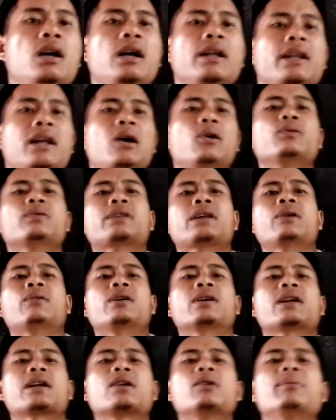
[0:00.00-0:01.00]
And now they
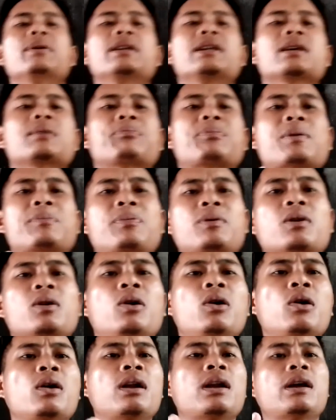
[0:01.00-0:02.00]
were the nomadic people
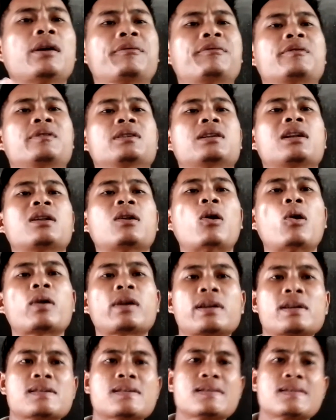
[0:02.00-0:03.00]
who live in the
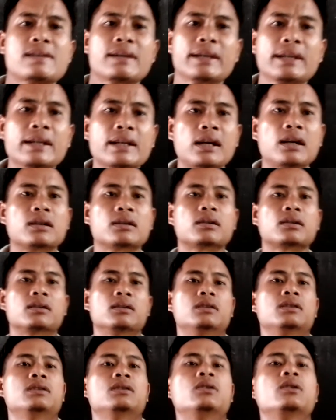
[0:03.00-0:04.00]
northeast
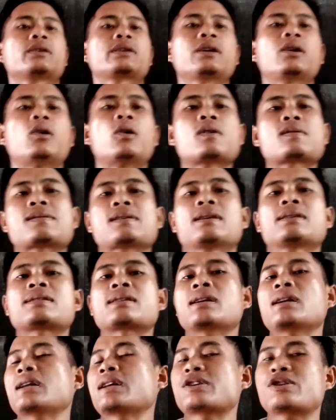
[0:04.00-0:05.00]
Iran, okay, or
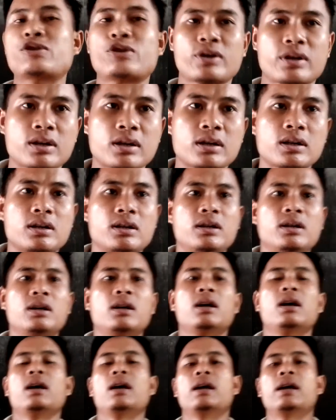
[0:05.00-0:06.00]
Central Asia.
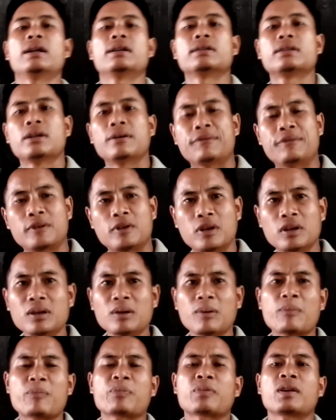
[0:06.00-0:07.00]
And
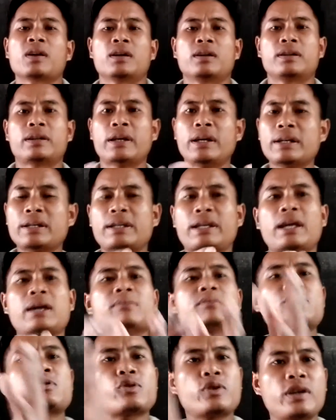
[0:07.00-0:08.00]
therefore, they
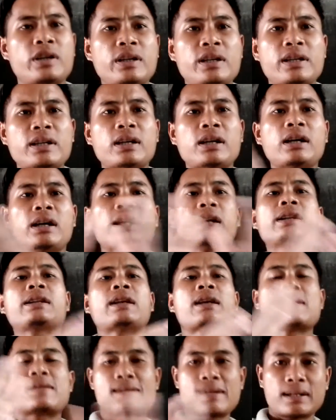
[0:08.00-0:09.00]
came to India
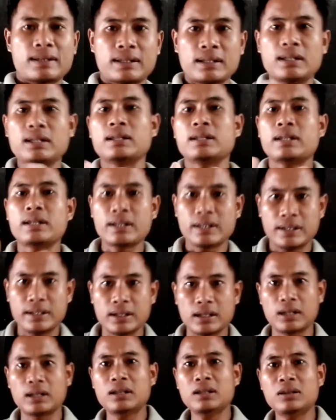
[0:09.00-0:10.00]
and they settled in
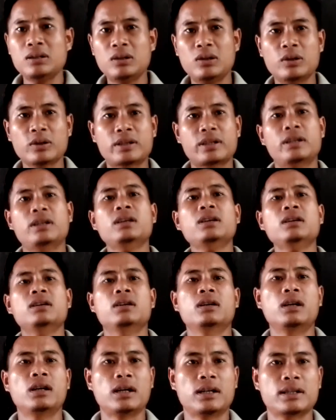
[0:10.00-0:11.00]
India,
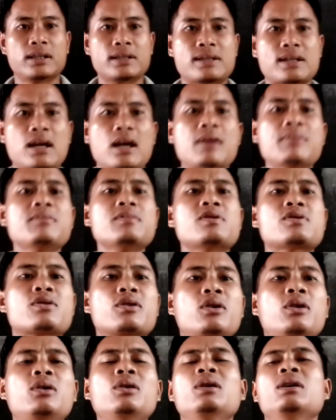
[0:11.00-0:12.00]
okay, at the time.
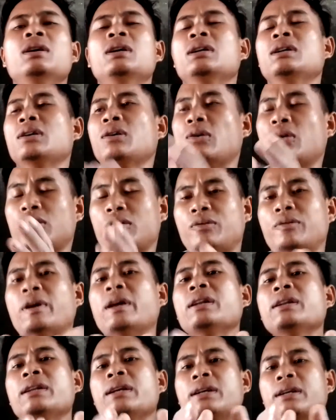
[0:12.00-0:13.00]
So,
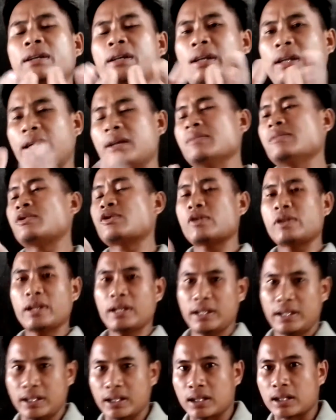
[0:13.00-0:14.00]
when they came to
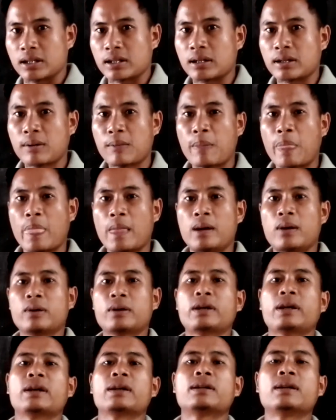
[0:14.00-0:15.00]
India,
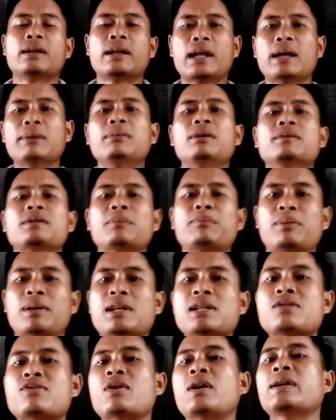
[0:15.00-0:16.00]
okay, the name of the
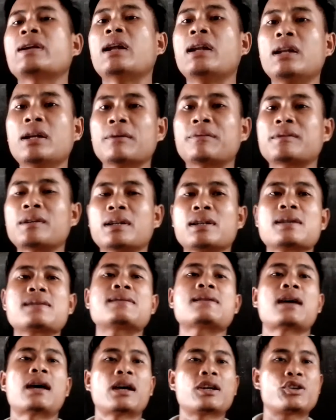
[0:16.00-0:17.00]
place where they lived, that
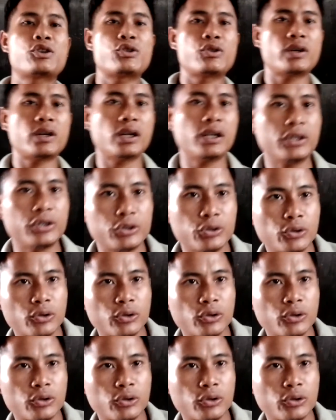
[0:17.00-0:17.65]
is Asia,